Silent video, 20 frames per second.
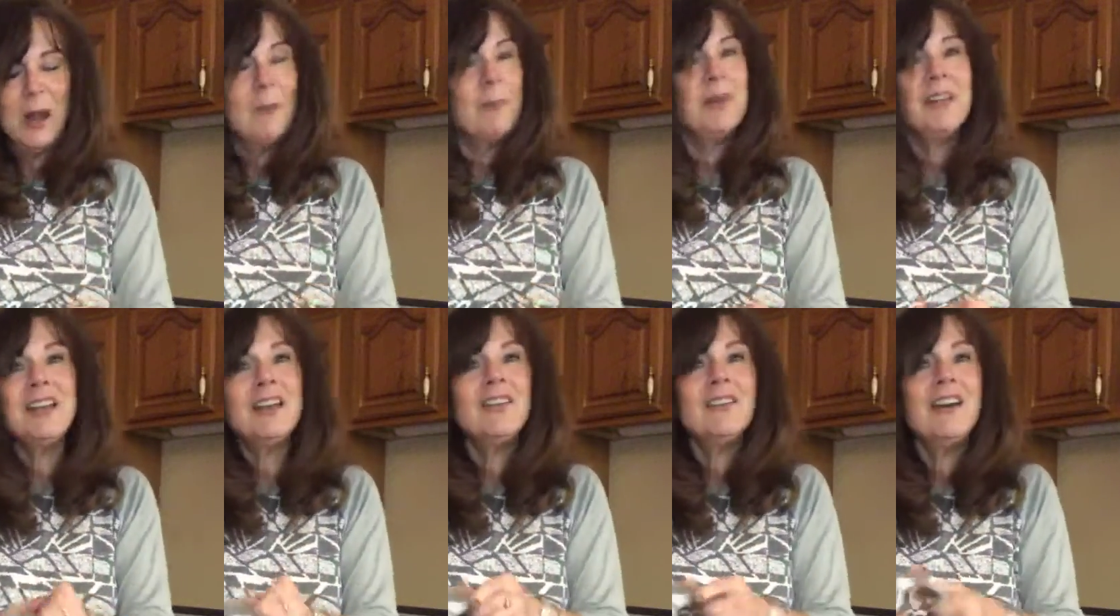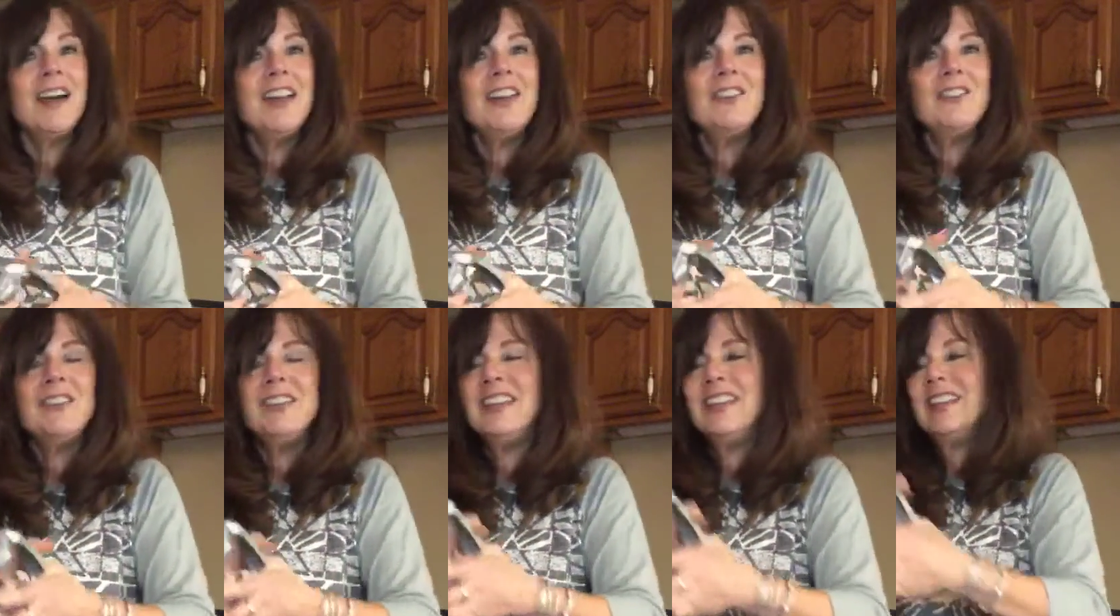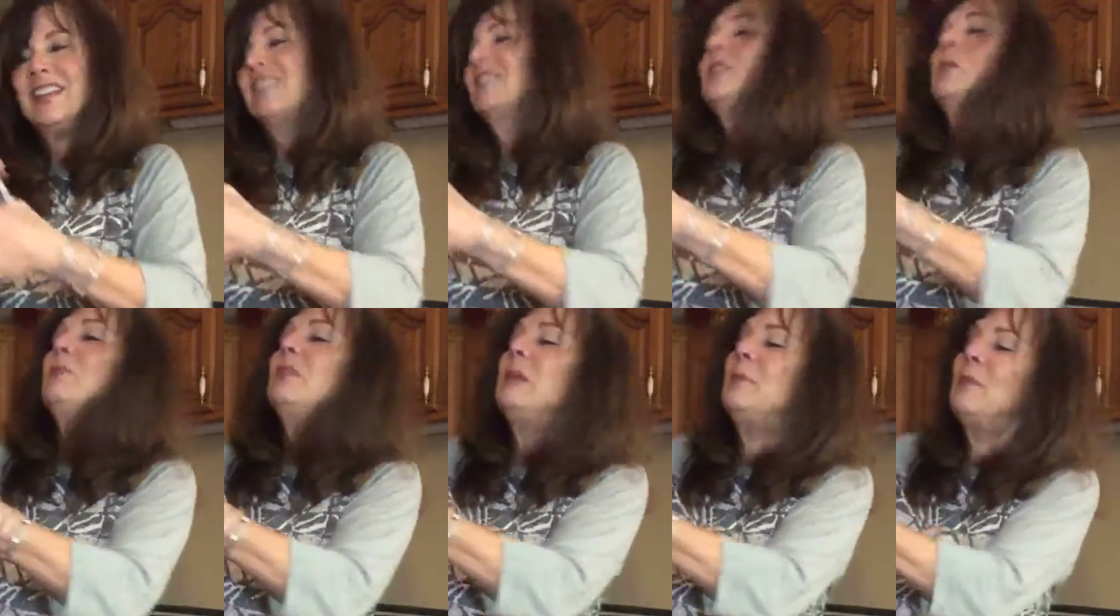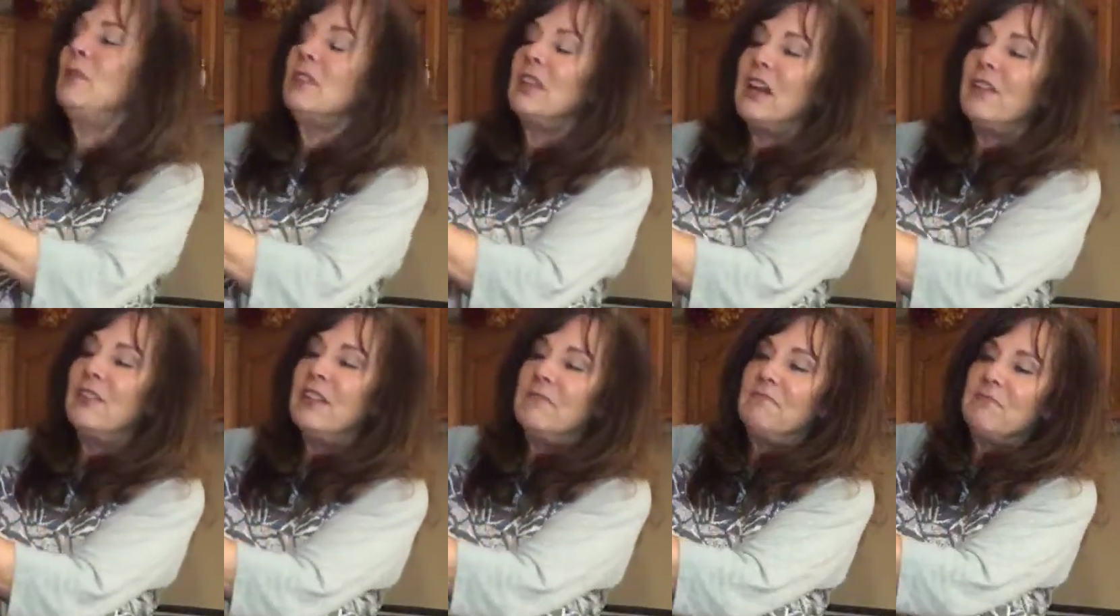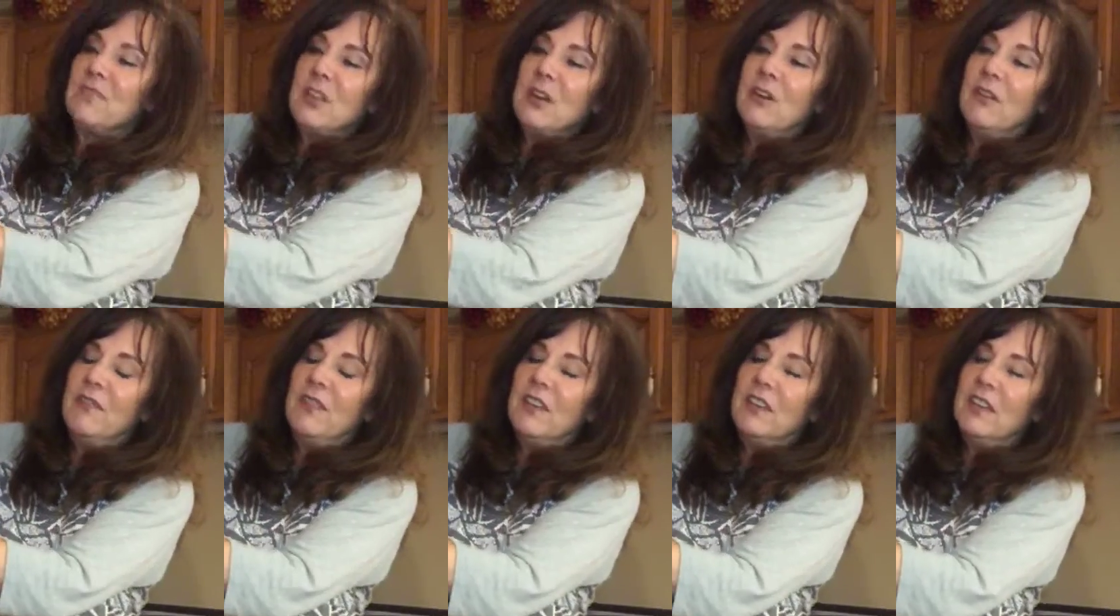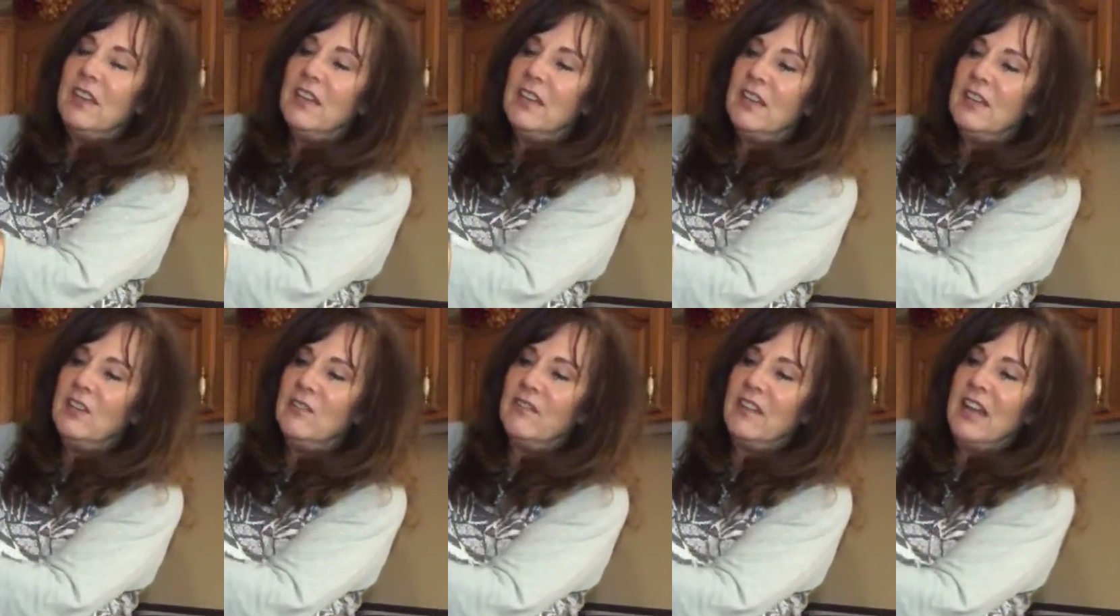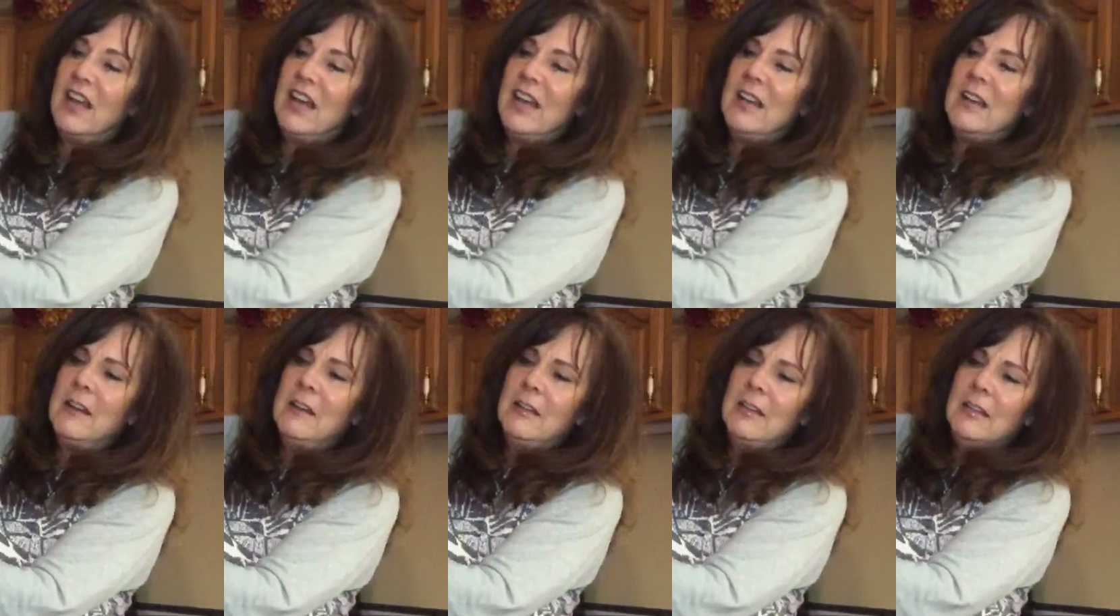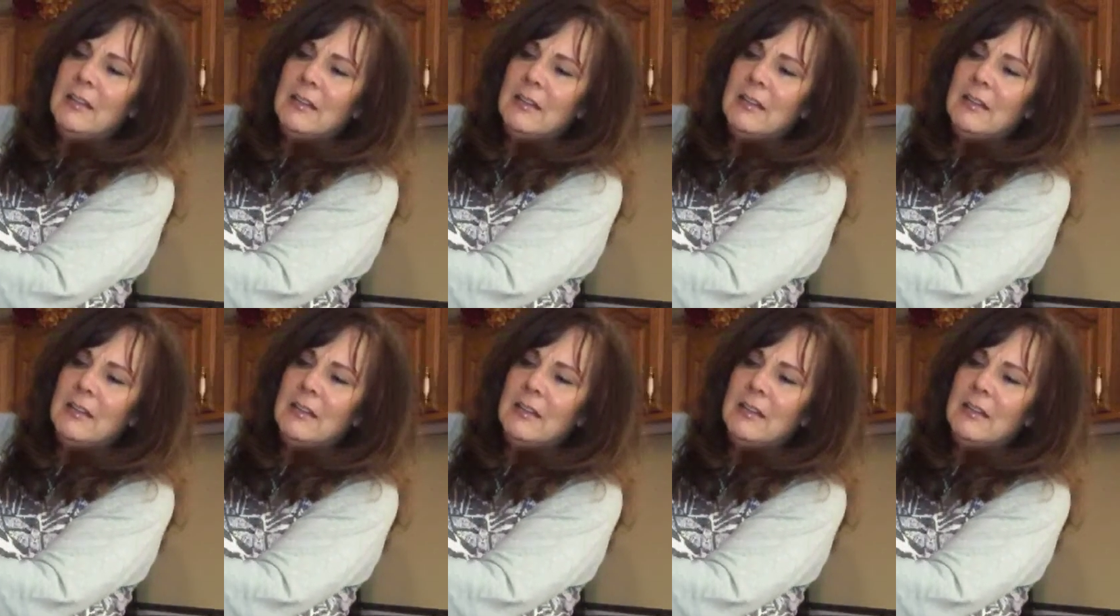But I don't need it. Some people love it, so if you need it, you've got it.